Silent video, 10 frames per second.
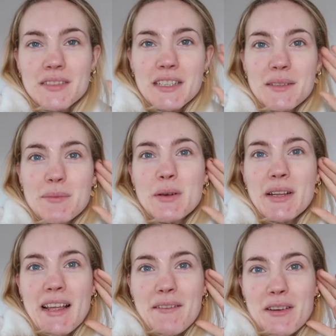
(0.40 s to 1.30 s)
Good
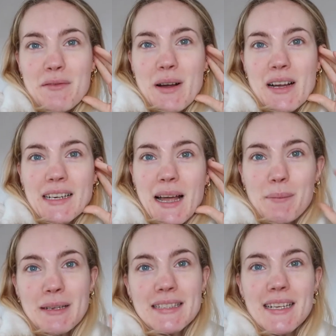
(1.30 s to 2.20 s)
morning everyone,
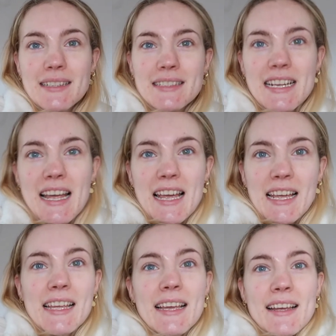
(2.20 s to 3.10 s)
happy
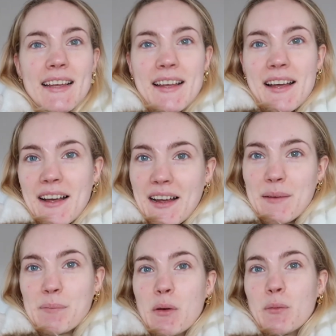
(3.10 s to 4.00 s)
Sunday.
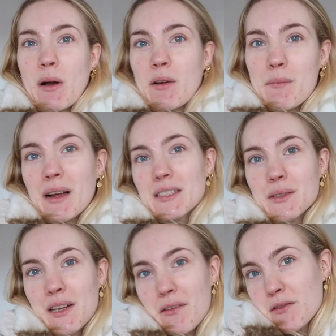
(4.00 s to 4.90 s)
Welcome back
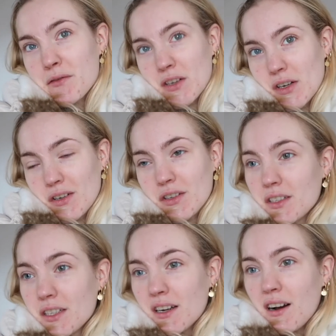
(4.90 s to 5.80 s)
to another
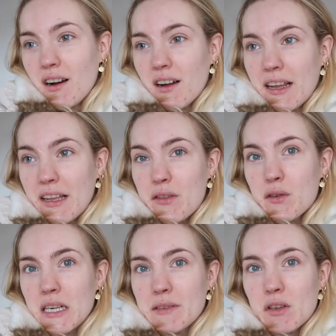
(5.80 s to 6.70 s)
vlog. I
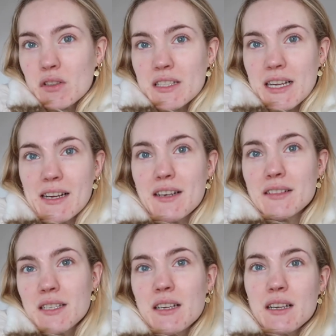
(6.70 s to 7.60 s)
thought I'd vlog today. I know
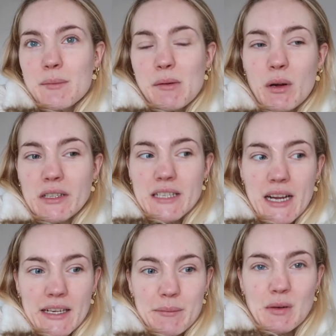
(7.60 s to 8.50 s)
it's only going to be one
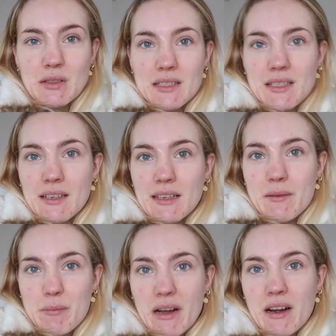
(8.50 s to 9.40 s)
day because it's
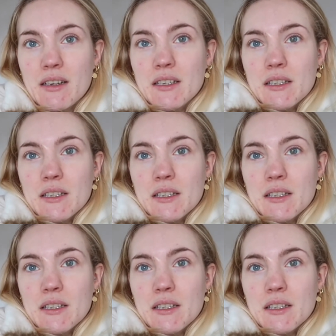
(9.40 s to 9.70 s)
Sunday, but